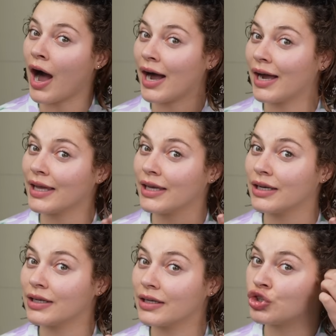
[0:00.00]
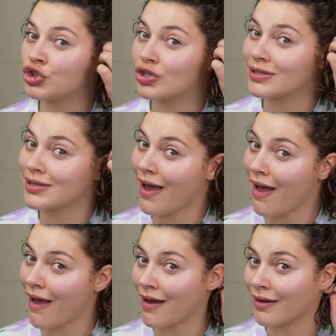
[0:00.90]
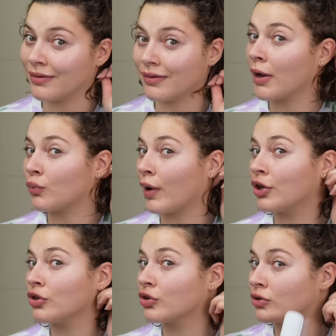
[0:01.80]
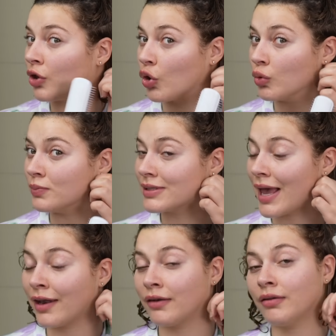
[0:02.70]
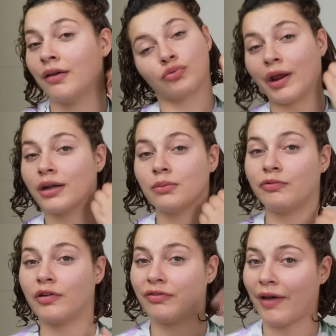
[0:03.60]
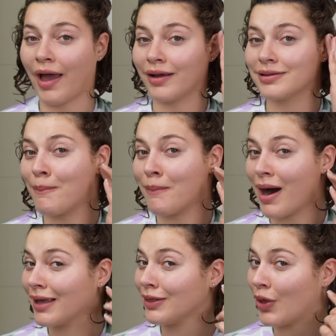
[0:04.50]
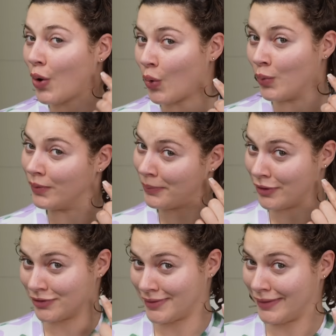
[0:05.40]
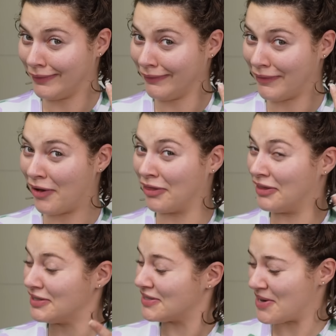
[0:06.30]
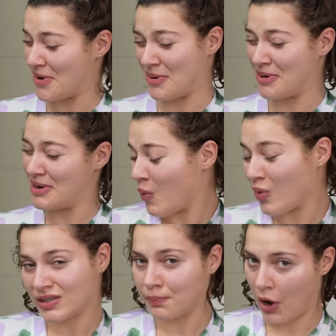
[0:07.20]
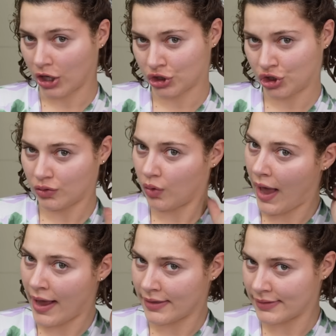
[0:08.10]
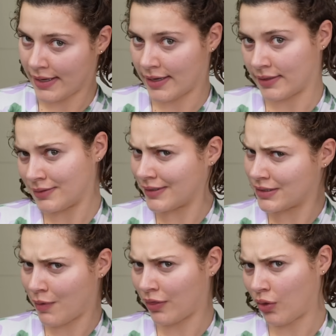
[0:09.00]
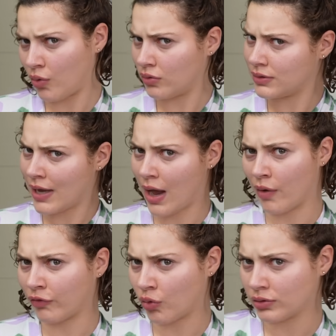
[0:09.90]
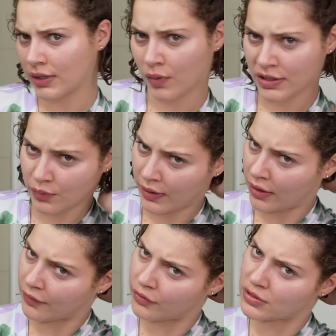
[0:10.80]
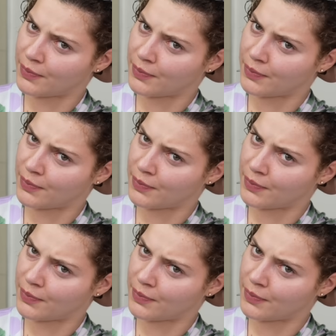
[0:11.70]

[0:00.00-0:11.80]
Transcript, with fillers: I just had my regular lobes. And random fun fact, my lobe piercing on this ear was botched as a six month old, however old I was when I got those